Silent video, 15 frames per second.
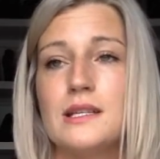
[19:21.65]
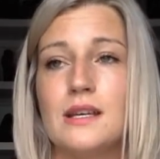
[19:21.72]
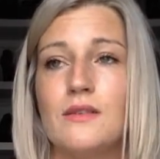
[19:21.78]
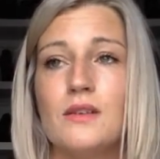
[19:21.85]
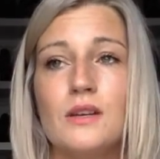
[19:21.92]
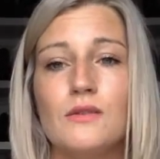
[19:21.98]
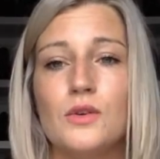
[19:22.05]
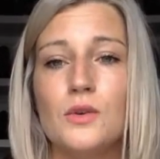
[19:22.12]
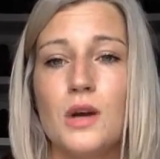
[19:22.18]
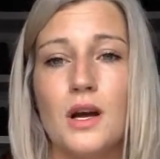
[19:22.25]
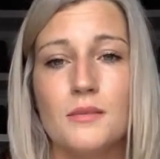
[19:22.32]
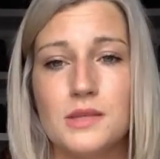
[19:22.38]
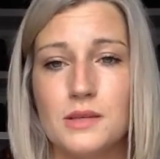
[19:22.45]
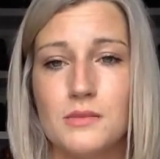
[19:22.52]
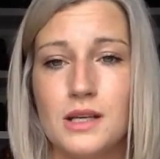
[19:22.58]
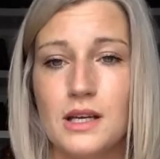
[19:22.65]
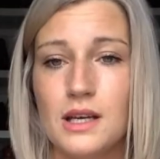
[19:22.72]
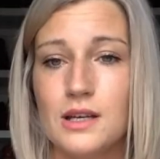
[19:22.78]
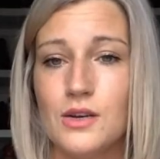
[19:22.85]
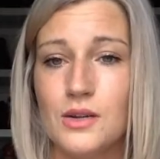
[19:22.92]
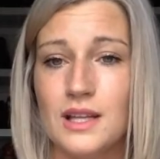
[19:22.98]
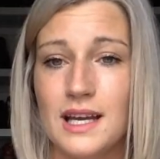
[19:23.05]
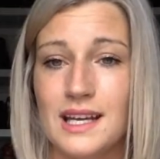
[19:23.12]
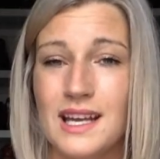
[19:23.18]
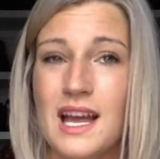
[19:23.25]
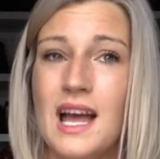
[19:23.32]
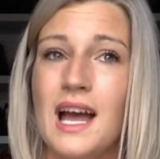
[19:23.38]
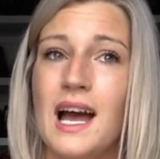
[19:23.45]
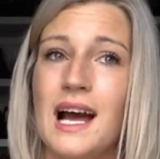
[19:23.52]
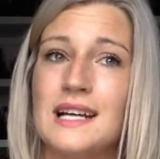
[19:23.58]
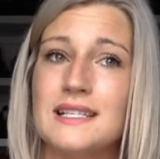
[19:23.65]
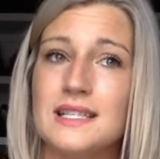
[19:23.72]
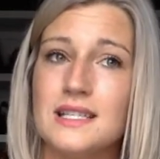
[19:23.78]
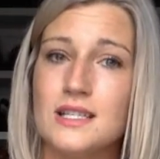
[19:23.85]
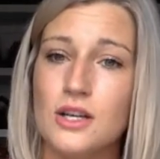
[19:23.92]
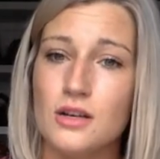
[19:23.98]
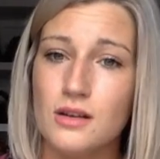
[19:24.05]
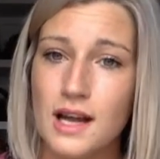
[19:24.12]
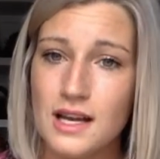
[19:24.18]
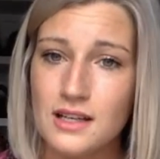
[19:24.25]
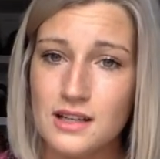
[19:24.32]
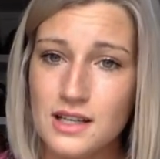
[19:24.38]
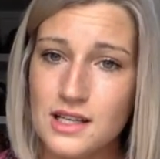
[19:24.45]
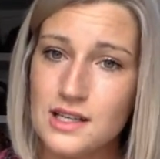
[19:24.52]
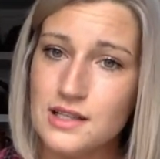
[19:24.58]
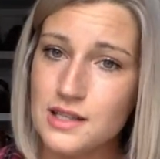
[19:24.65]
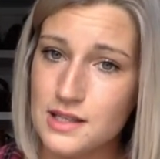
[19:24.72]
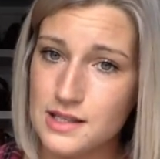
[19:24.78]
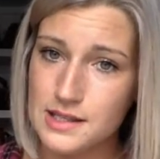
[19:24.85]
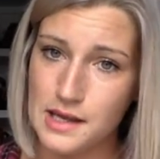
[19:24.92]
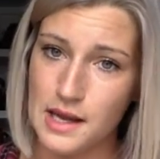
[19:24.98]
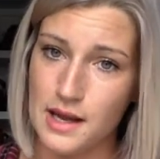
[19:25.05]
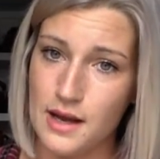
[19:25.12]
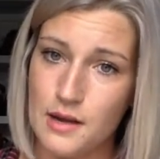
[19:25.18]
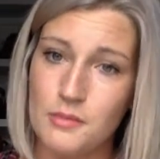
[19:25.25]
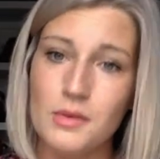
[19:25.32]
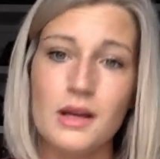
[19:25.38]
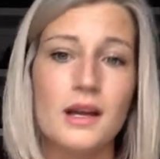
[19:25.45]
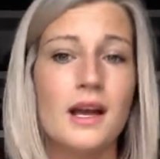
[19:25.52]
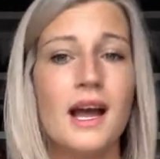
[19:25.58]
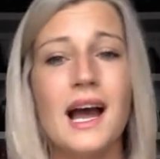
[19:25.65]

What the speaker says: Even if you come to me and you're like, I still kind of think it's a scam,